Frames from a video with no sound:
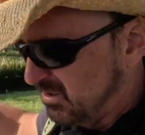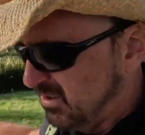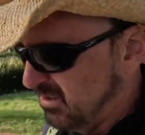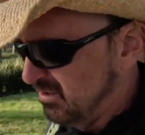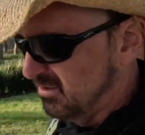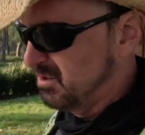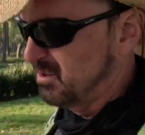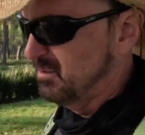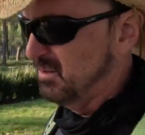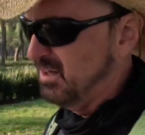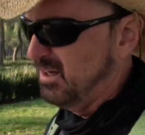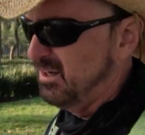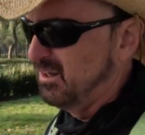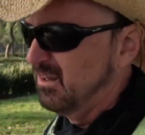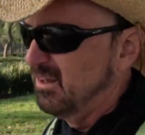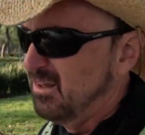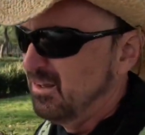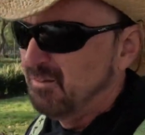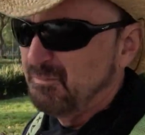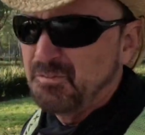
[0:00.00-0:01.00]
country,
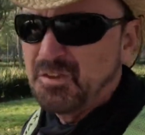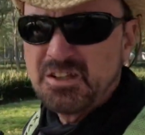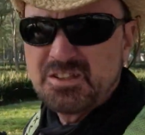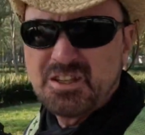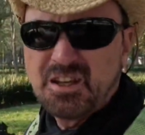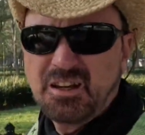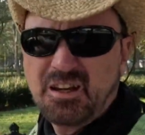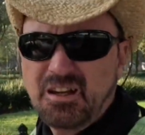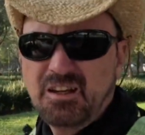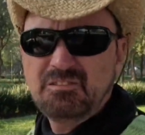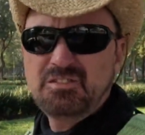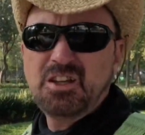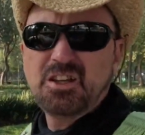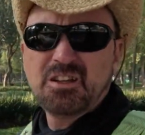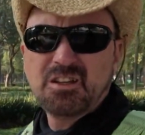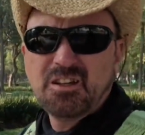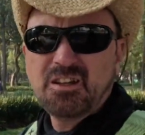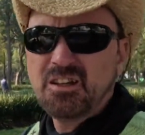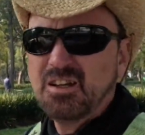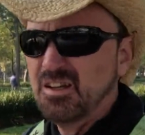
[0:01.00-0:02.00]
that's going to give
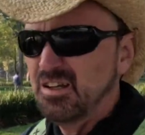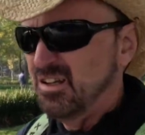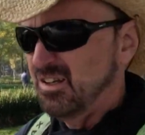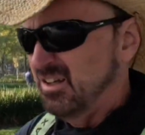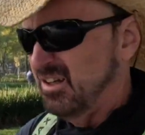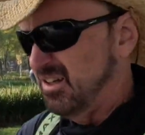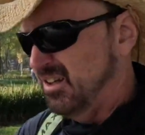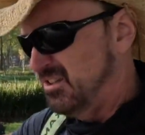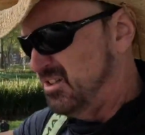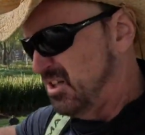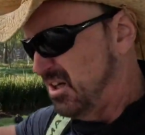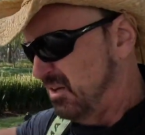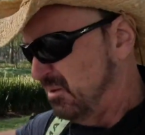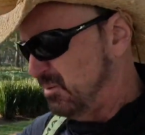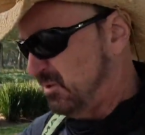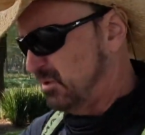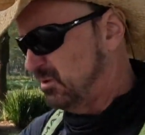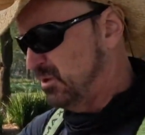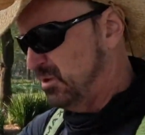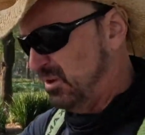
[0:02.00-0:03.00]
you a
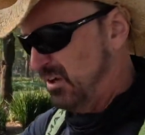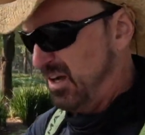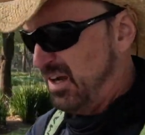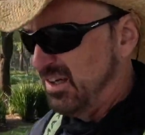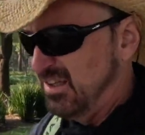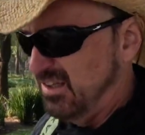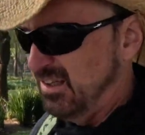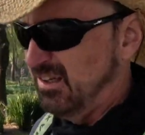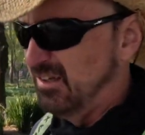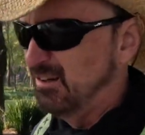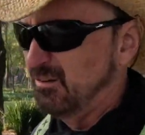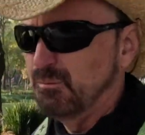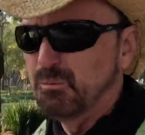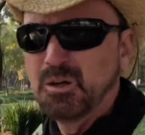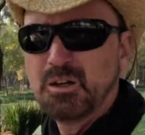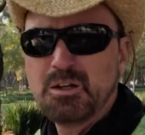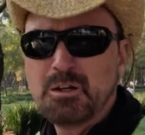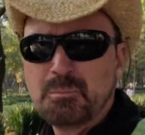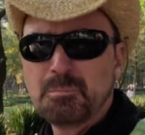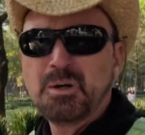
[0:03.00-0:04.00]
general good idea of
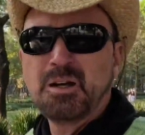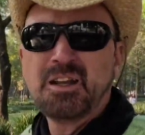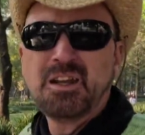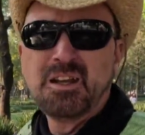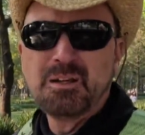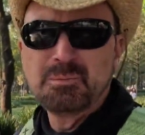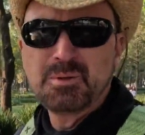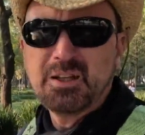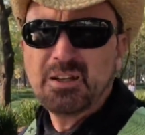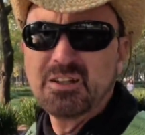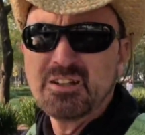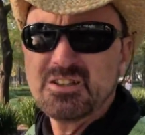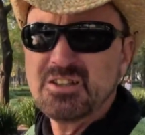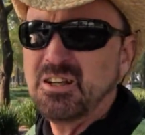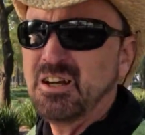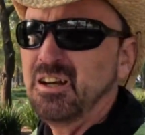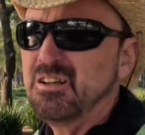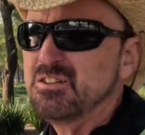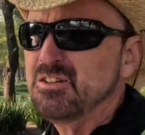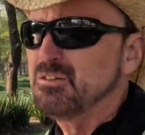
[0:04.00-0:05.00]
what your money could be
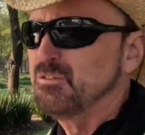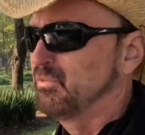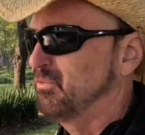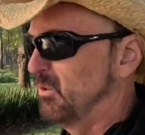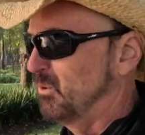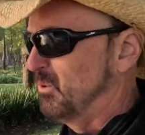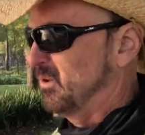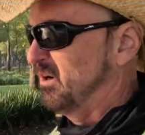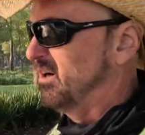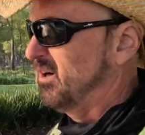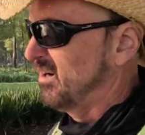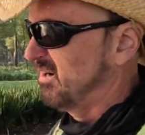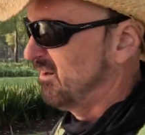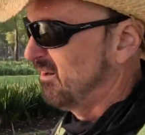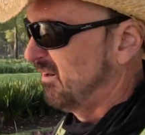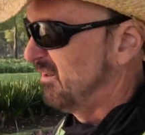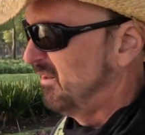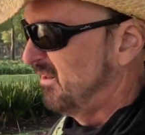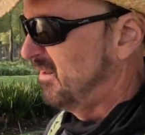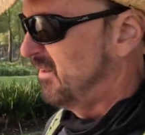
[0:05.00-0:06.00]
exchanged for,
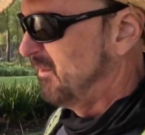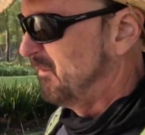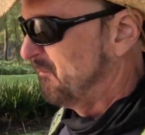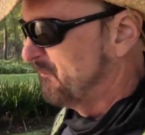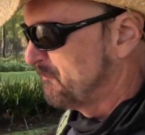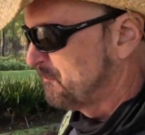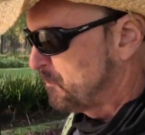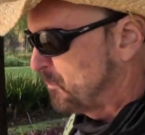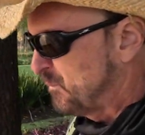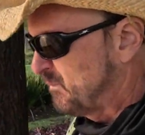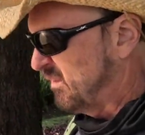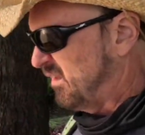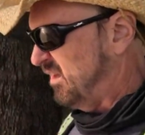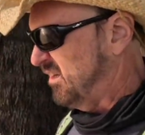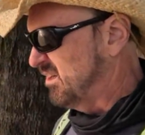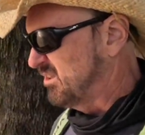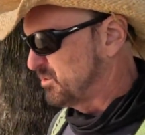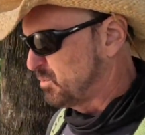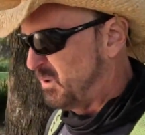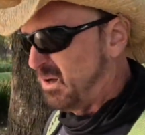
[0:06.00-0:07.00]

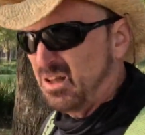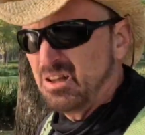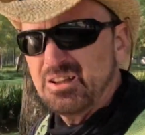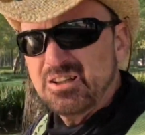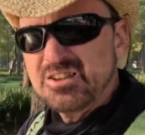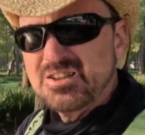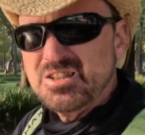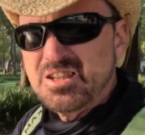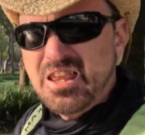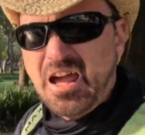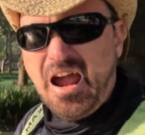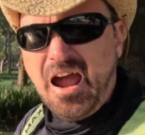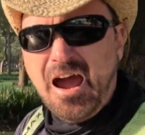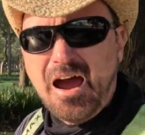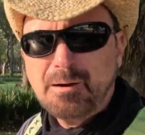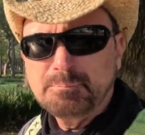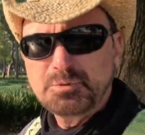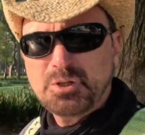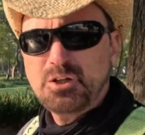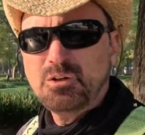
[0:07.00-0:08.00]
as well as the
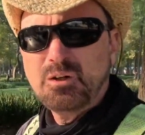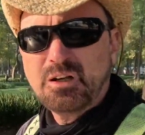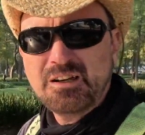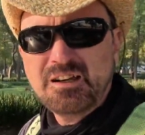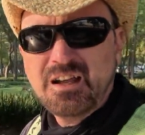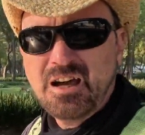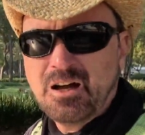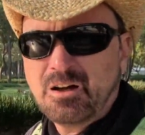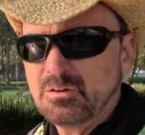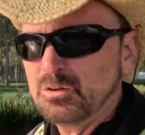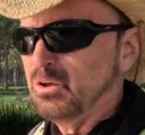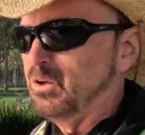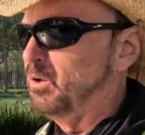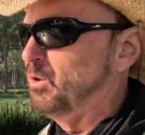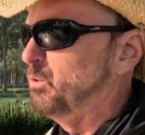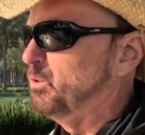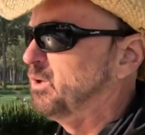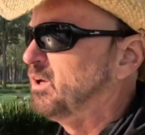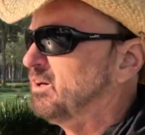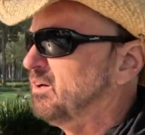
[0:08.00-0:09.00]
apps you can
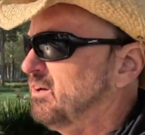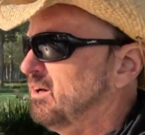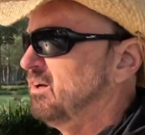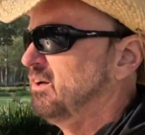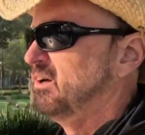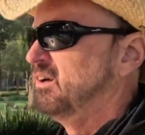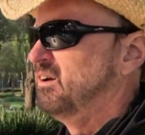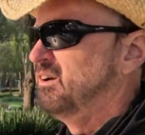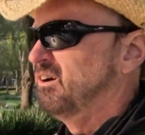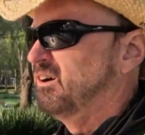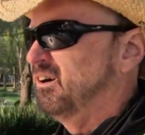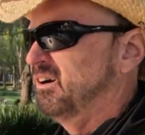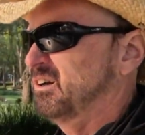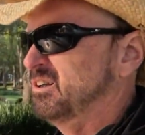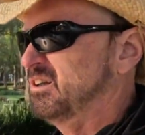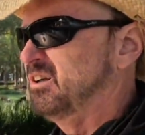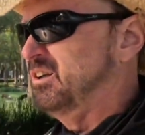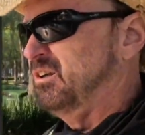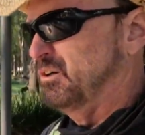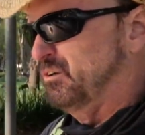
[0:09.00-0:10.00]
download
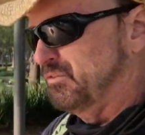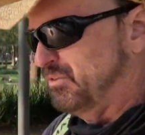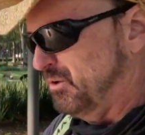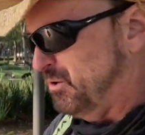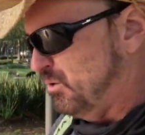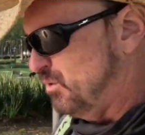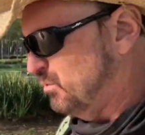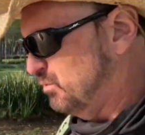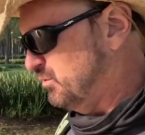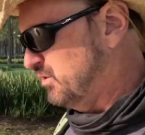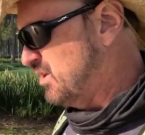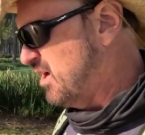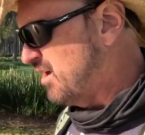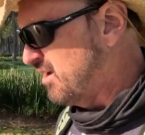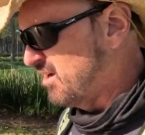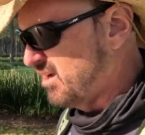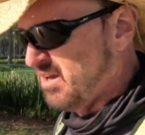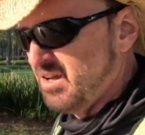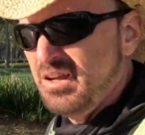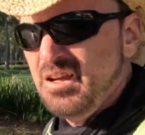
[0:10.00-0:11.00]
onto your phone.
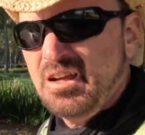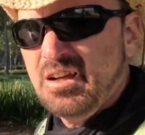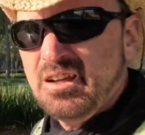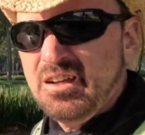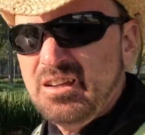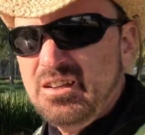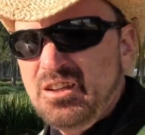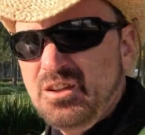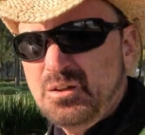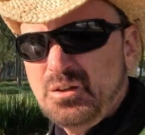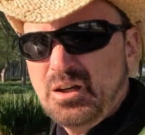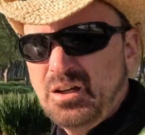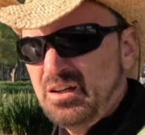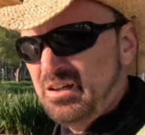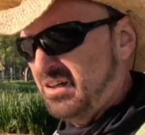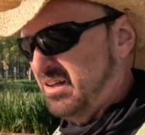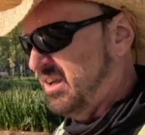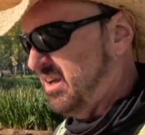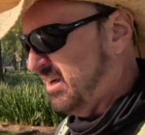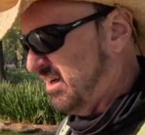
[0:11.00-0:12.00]
You
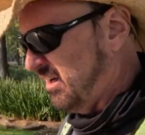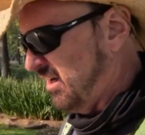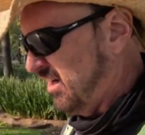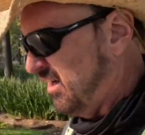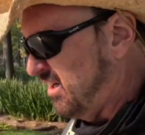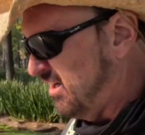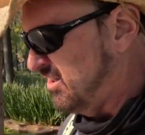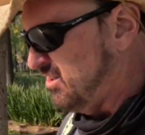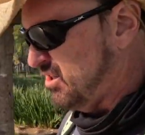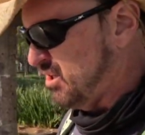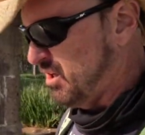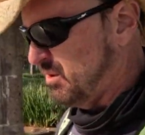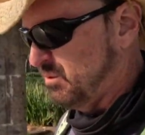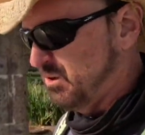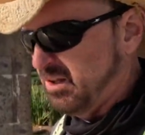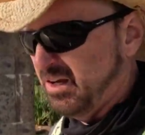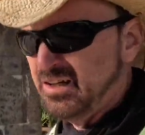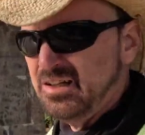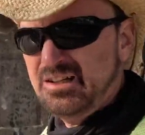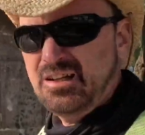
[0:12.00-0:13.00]
can get a
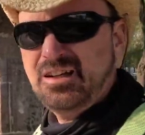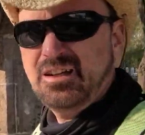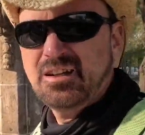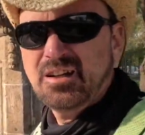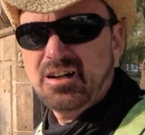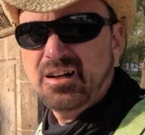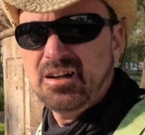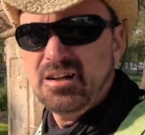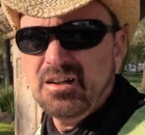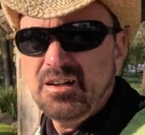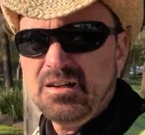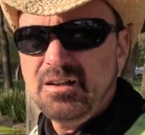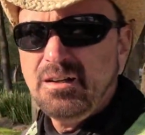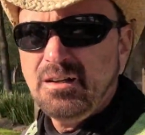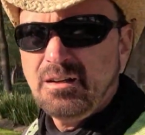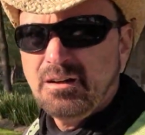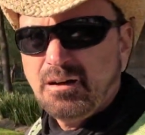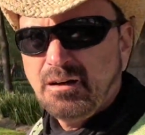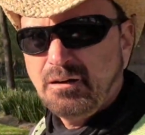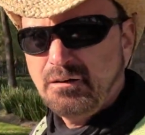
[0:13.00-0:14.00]
general idea
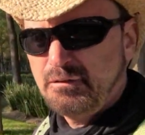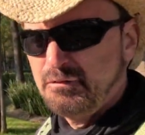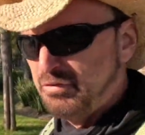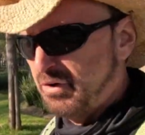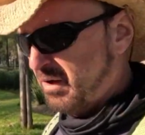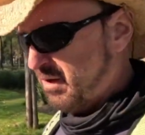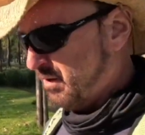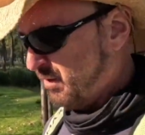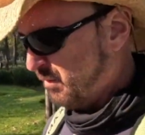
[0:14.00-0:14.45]
of